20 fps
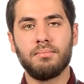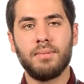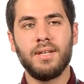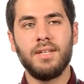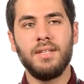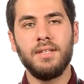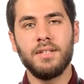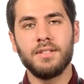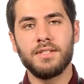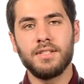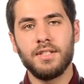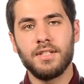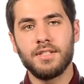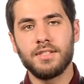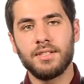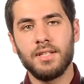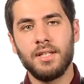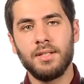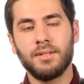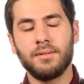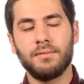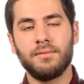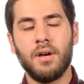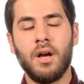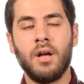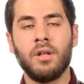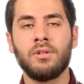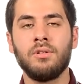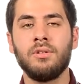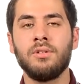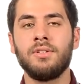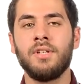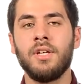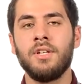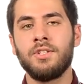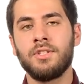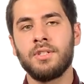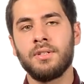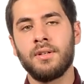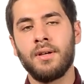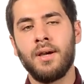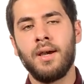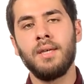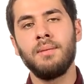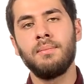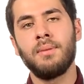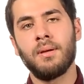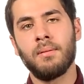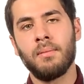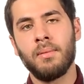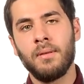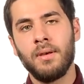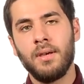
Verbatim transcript: but he is in a state of occultation, ghaibah.